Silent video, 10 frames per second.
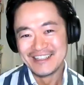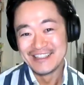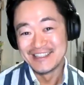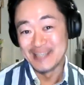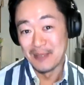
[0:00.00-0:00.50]

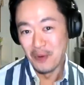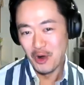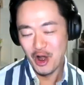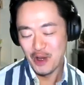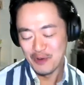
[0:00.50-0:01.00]
Some more
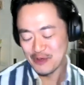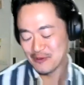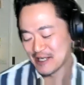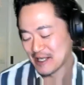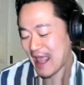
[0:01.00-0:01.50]
homework
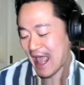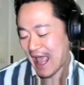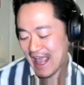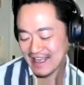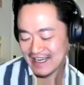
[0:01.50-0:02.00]
reading.
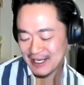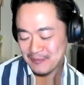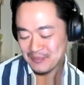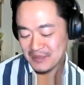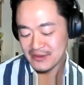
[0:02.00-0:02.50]
Hey,
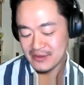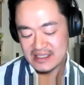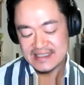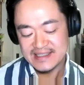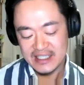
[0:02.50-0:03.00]
this
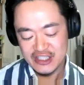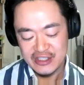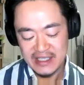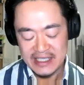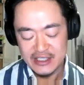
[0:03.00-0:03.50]
is such
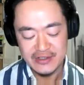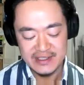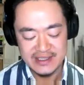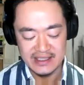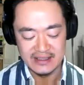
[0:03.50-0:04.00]
an
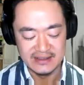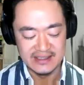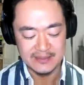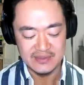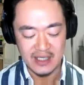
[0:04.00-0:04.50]
interesting
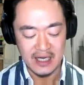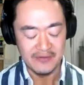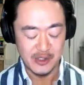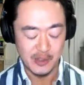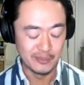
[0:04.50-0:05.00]
deep dive, and
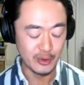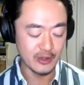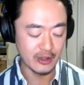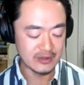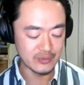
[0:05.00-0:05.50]
your book
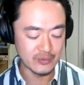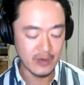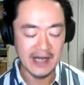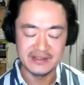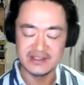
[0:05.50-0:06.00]
goes
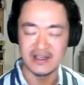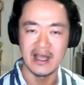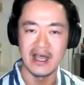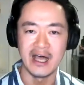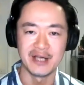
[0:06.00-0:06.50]
right into the
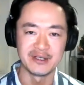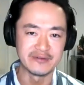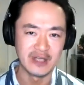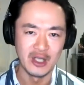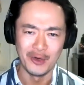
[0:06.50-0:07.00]
heart of
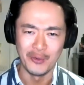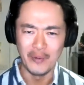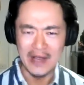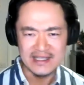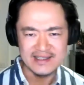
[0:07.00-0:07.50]

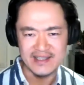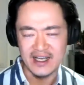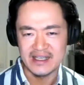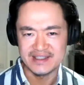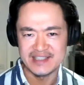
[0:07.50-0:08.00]
where
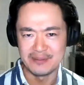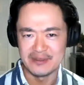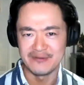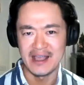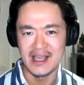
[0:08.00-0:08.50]
psychics can be
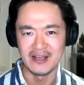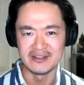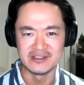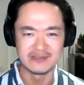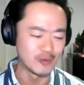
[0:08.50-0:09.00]

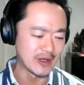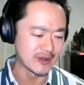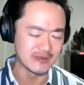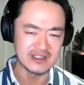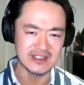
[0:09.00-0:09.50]
found,
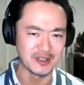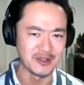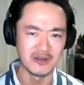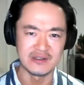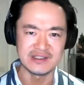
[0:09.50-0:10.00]
whether it's
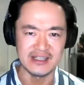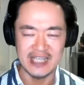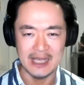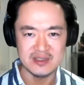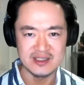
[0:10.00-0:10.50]
alongside
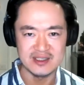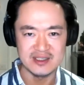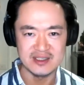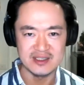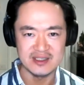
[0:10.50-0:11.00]
captains of
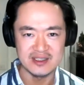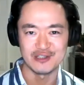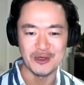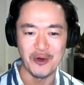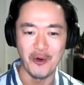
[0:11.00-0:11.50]
the
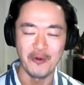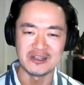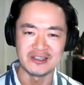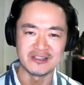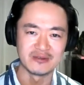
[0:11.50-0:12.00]
industry
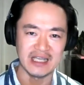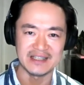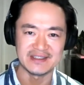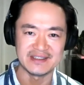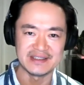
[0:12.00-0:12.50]
or in legal
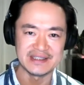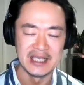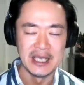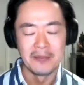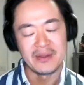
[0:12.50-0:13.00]
cases.
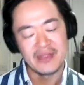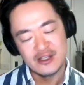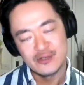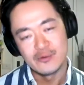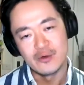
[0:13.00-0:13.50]
But
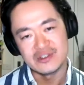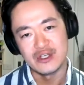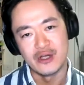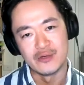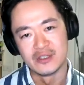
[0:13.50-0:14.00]
then you
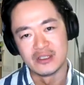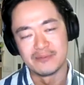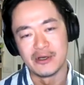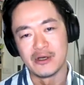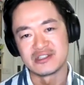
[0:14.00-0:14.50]
also go really
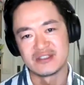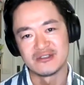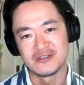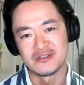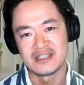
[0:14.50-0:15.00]

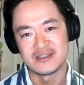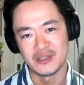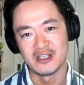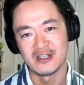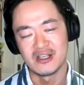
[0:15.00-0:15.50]
personal as
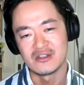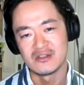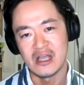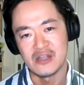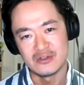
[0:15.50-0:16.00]
well,
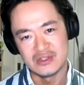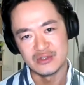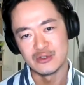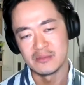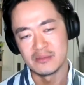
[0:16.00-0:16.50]
and you
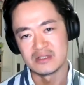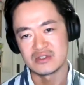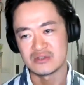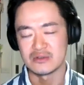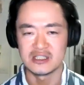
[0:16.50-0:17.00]
zoom
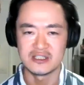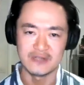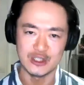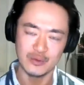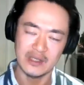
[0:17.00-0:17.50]
into
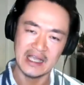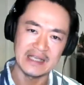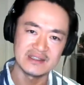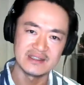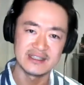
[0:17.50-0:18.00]
individual
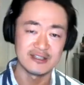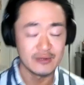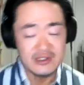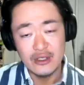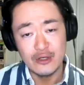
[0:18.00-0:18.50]
cases, and
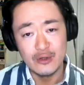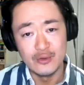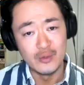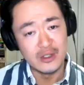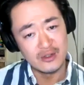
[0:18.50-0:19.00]
also
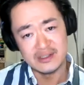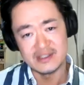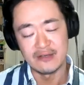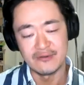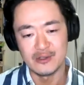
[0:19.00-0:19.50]
with
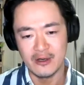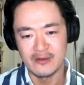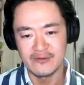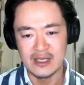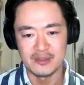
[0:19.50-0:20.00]
yourself and your own
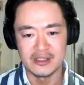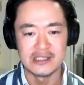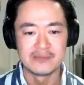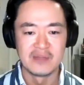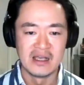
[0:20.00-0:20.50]
family.
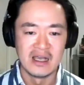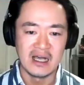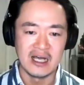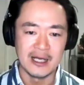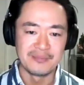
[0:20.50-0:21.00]

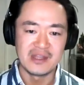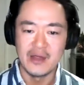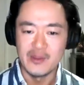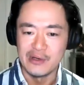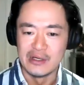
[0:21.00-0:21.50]
The
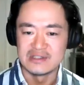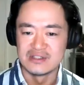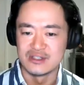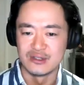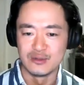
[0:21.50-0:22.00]
other person
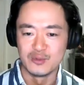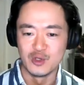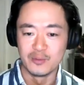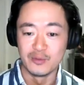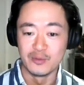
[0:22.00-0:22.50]
to whom your
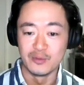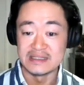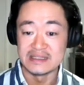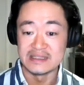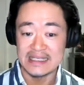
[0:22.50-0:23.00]
book is
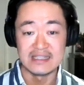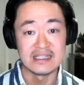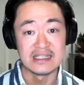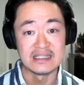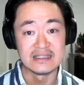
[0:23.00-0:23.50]

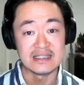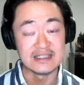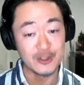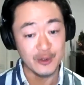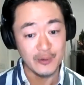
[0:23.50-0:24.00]
dedicated
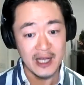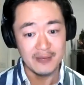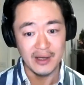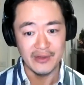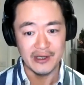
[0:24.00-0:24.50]
is your
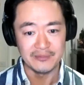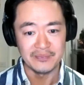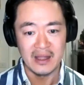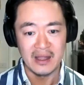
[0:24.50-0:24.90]
grandmother.